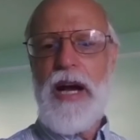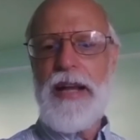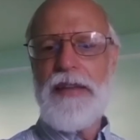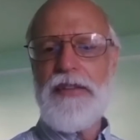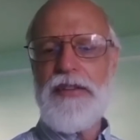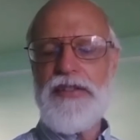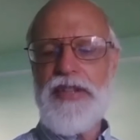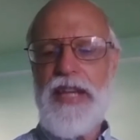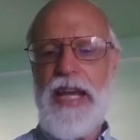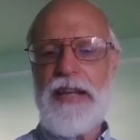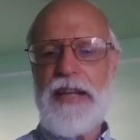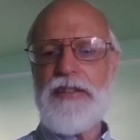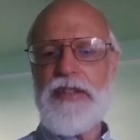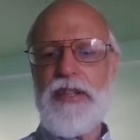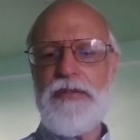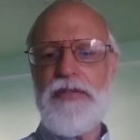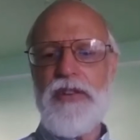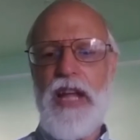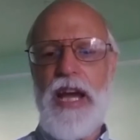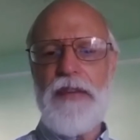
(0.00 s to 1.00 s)
the sanctity
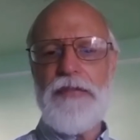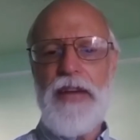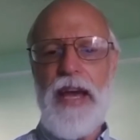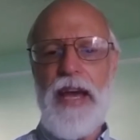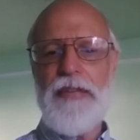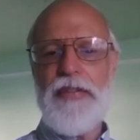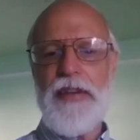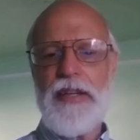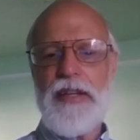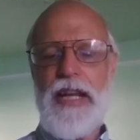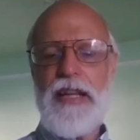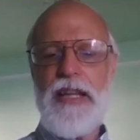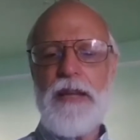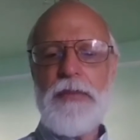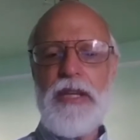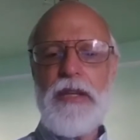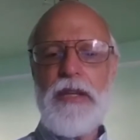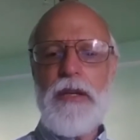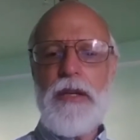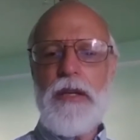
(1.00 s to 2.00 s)
of life ethic. Now, let
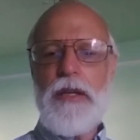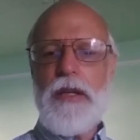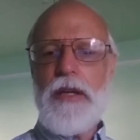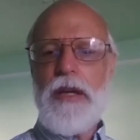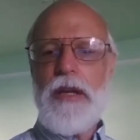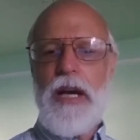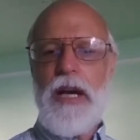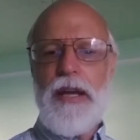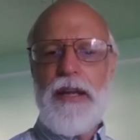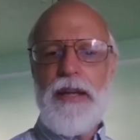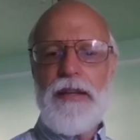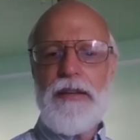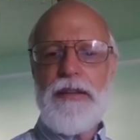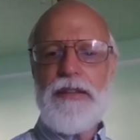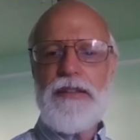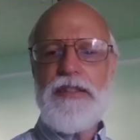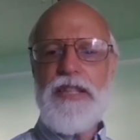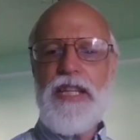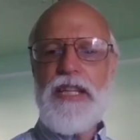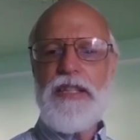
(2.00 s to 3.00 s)
me
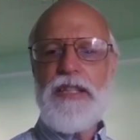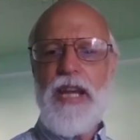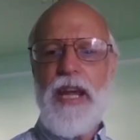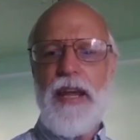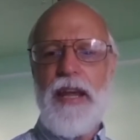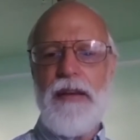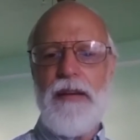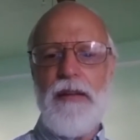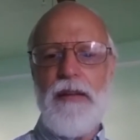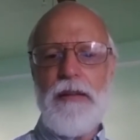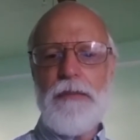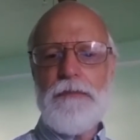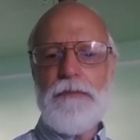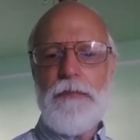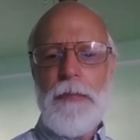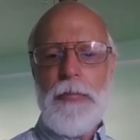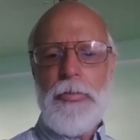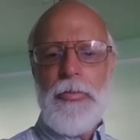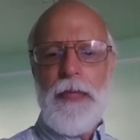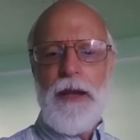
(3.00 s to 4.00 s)
detail
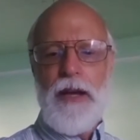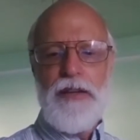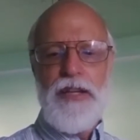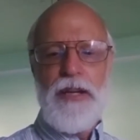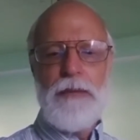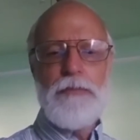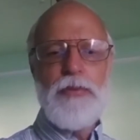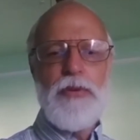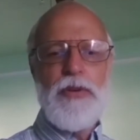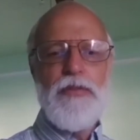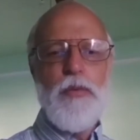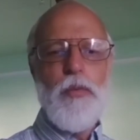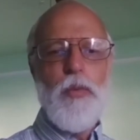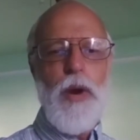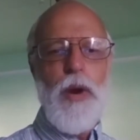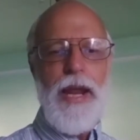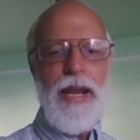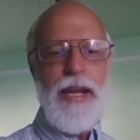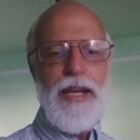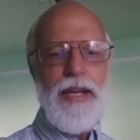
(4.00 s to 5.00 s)
a number of
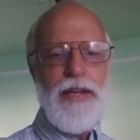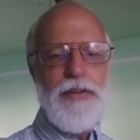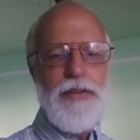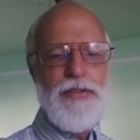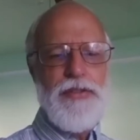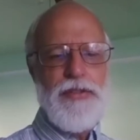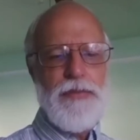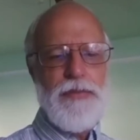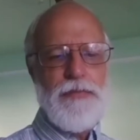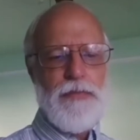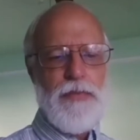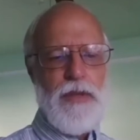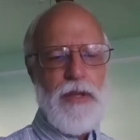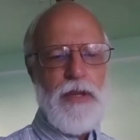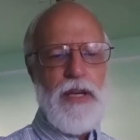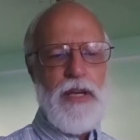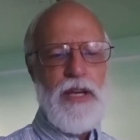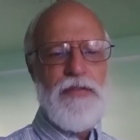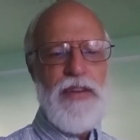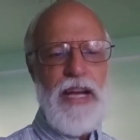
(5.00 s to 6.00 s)
ways.
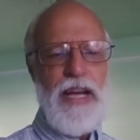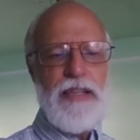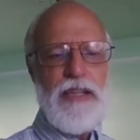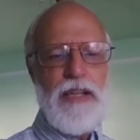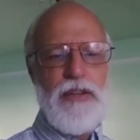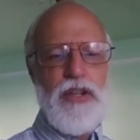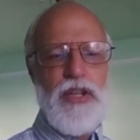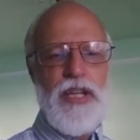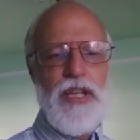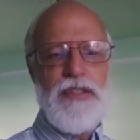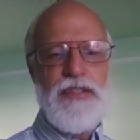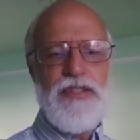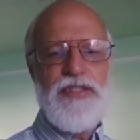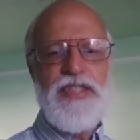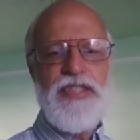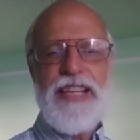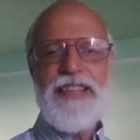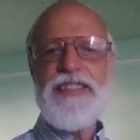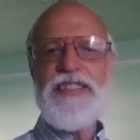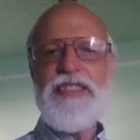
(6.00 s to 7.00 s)
In fact, I'll look at
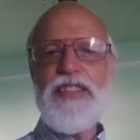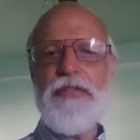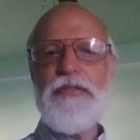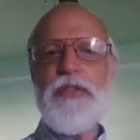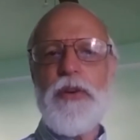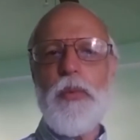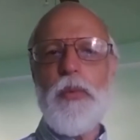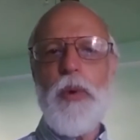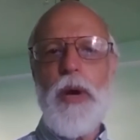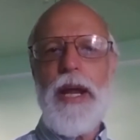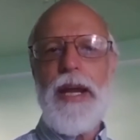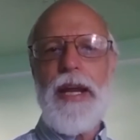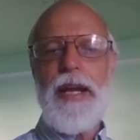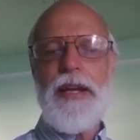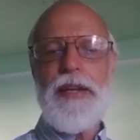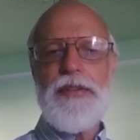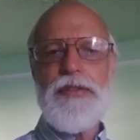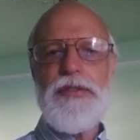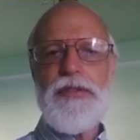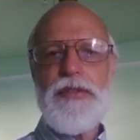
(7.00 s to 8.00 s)
6 different
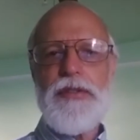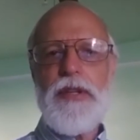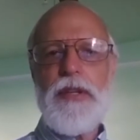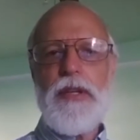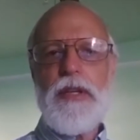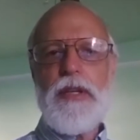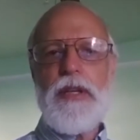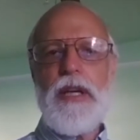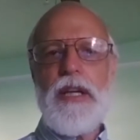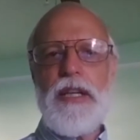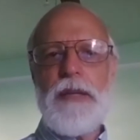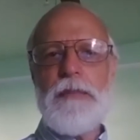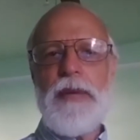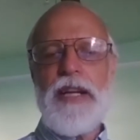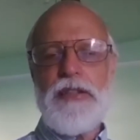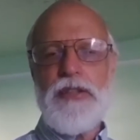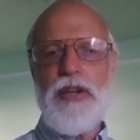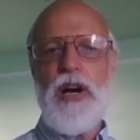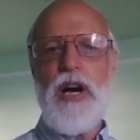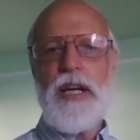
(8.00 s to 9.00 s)
ways in my
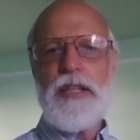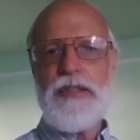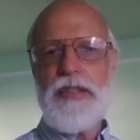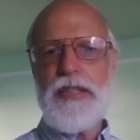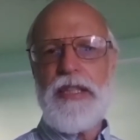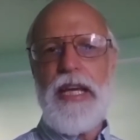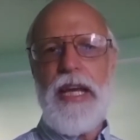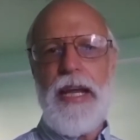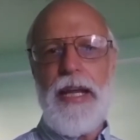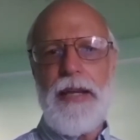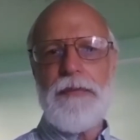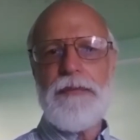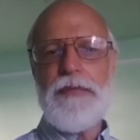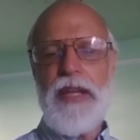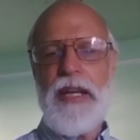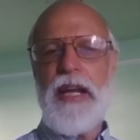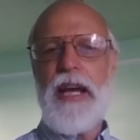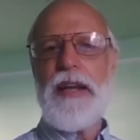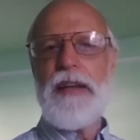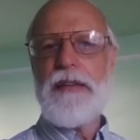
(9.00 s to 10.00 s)
talk today,
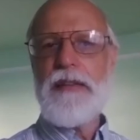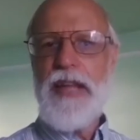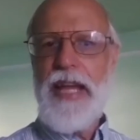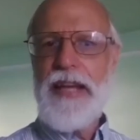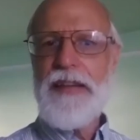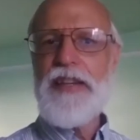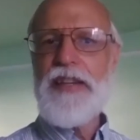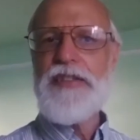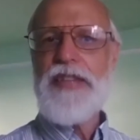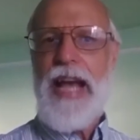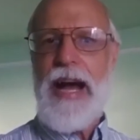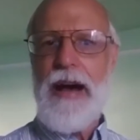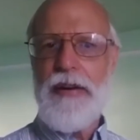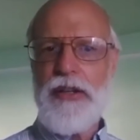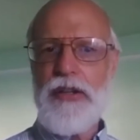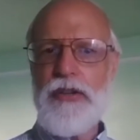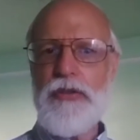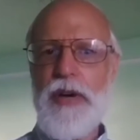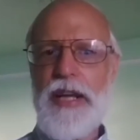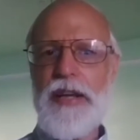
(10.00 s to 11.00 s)
and I lay these out
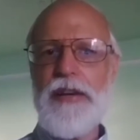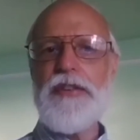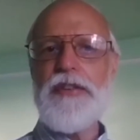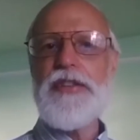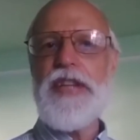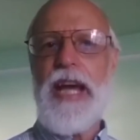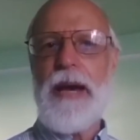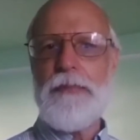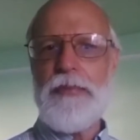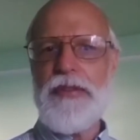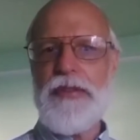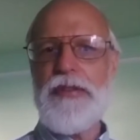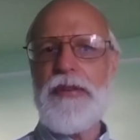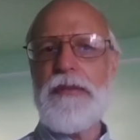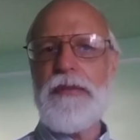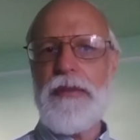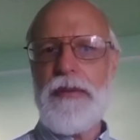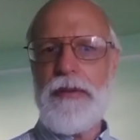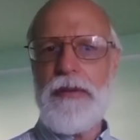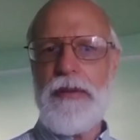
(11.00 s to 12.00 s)
in greater depth
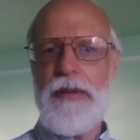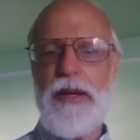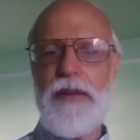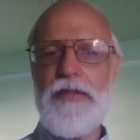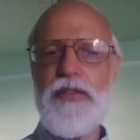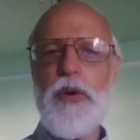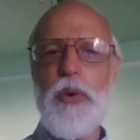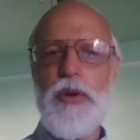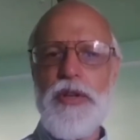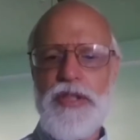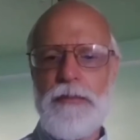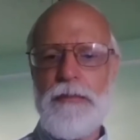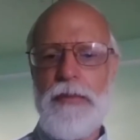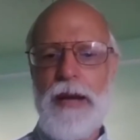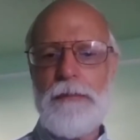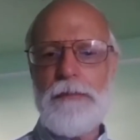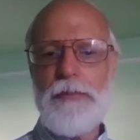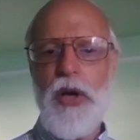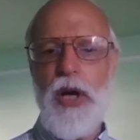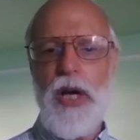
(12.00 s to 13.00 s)
and, of course, in
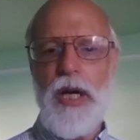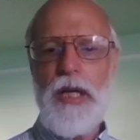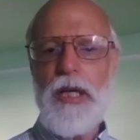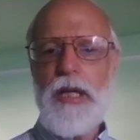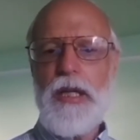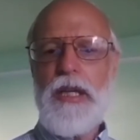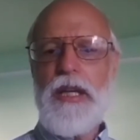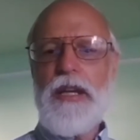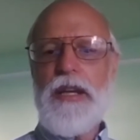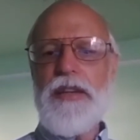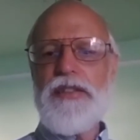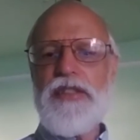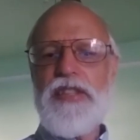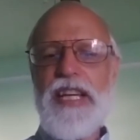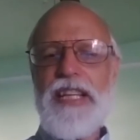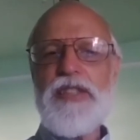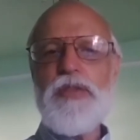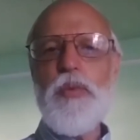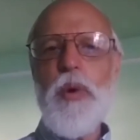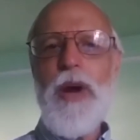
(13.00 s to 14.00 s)
my book.
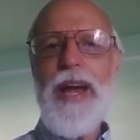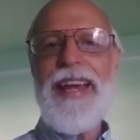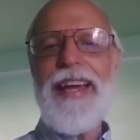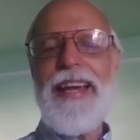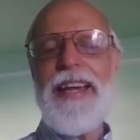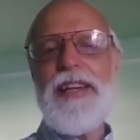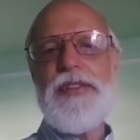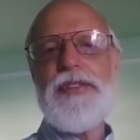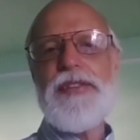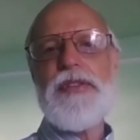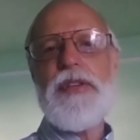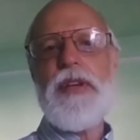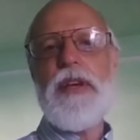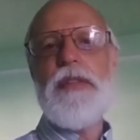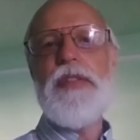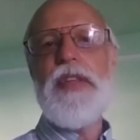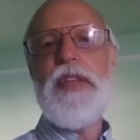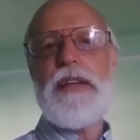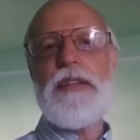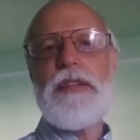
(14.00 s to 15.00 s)
6 ways
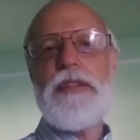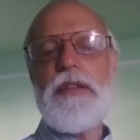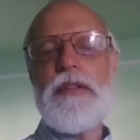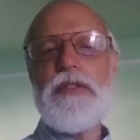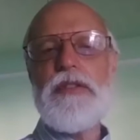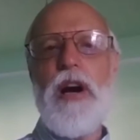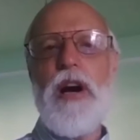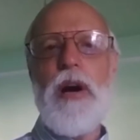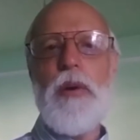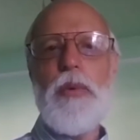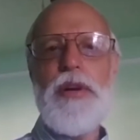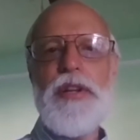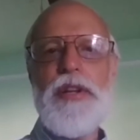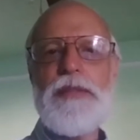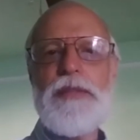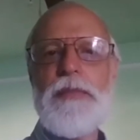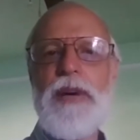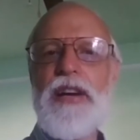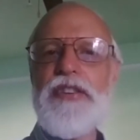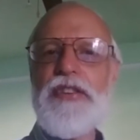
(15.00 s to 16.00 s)
that
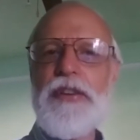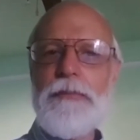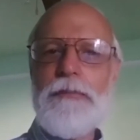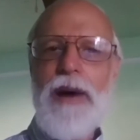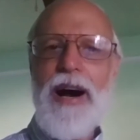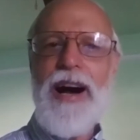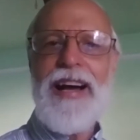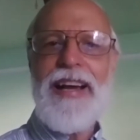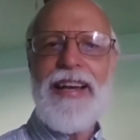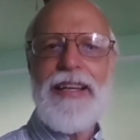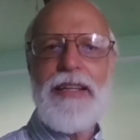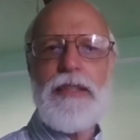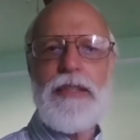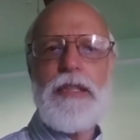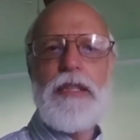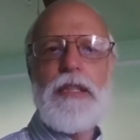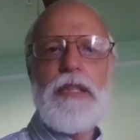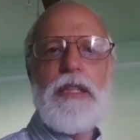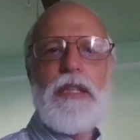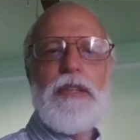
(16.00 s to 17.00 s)
Darwinism undermined
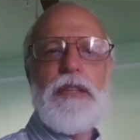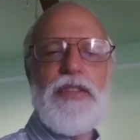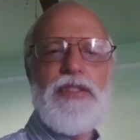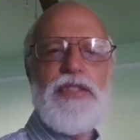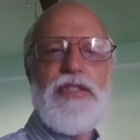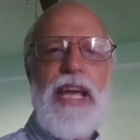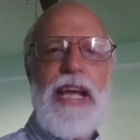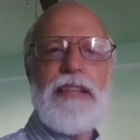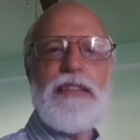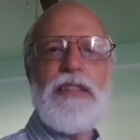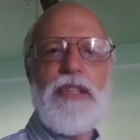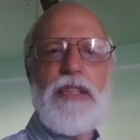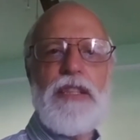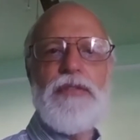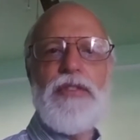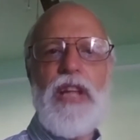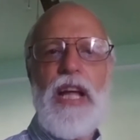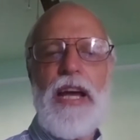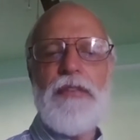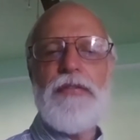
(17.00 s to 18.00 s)
the sanctity
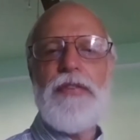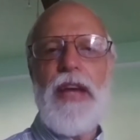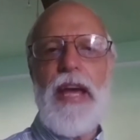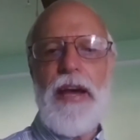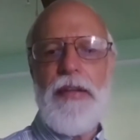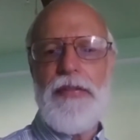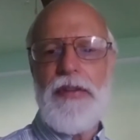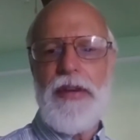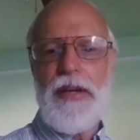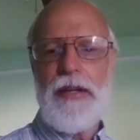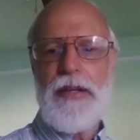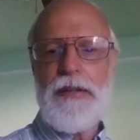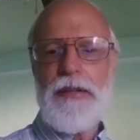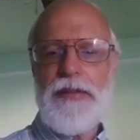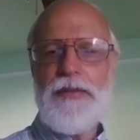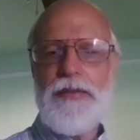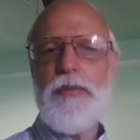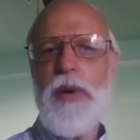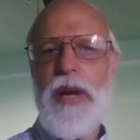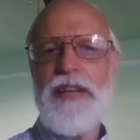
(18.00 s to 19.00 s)
of life ethic.
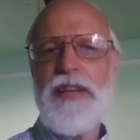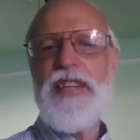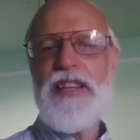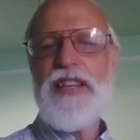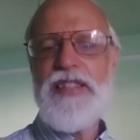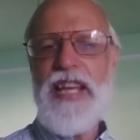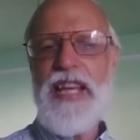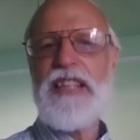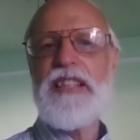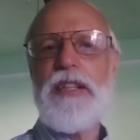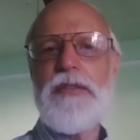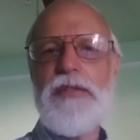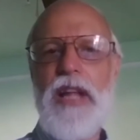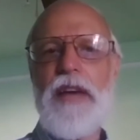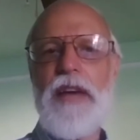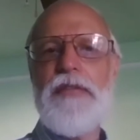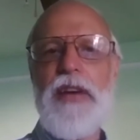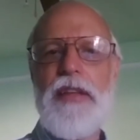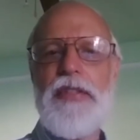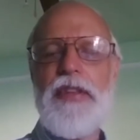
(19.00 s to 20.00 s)
And when I say sanctity of
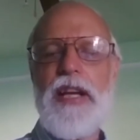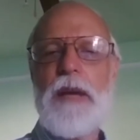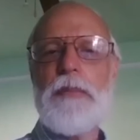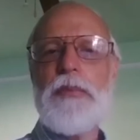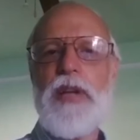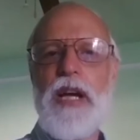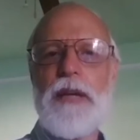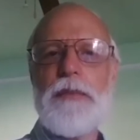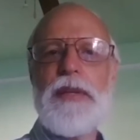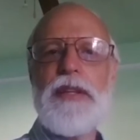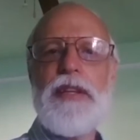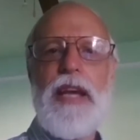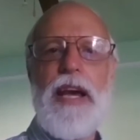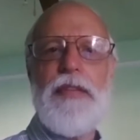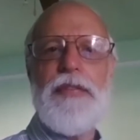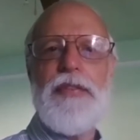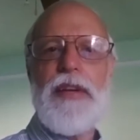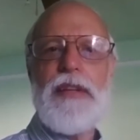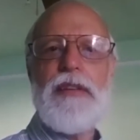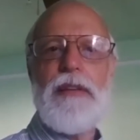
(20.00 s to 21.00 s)
life ethic, I'm talking about the
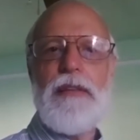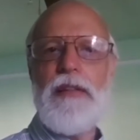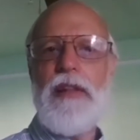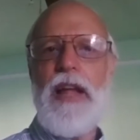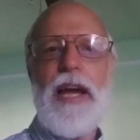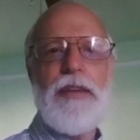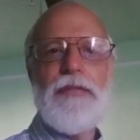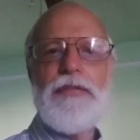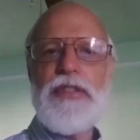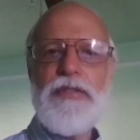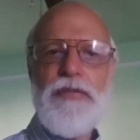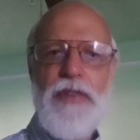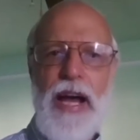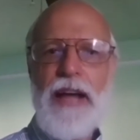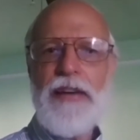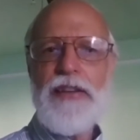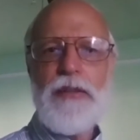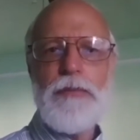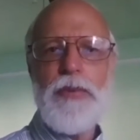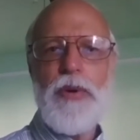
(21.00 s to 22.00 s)
ethic that life is
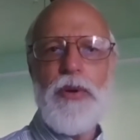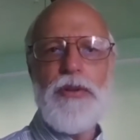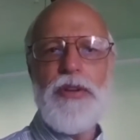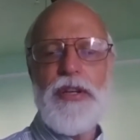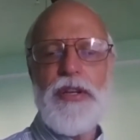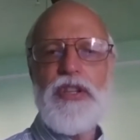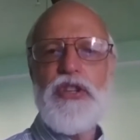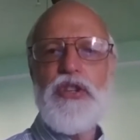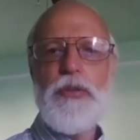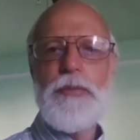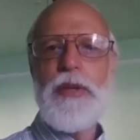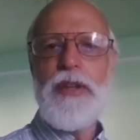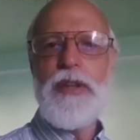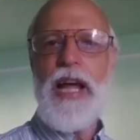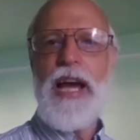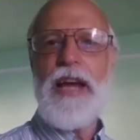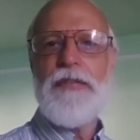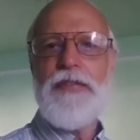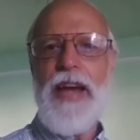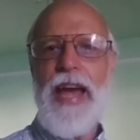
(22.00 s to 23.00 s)
valuable, that human
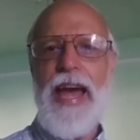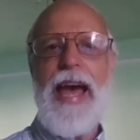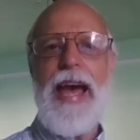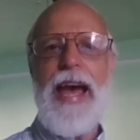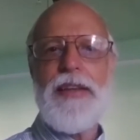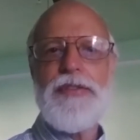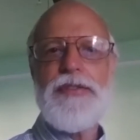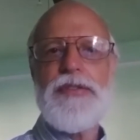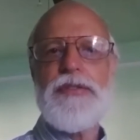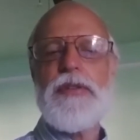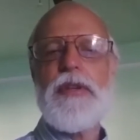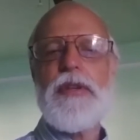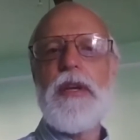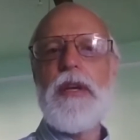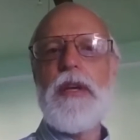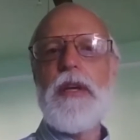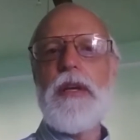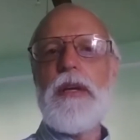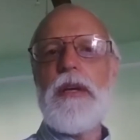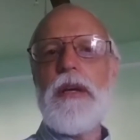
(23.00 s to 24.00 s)
life has
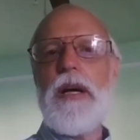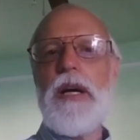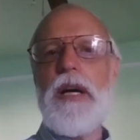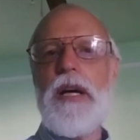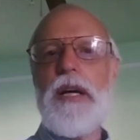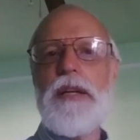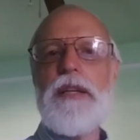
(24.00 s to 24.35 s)
a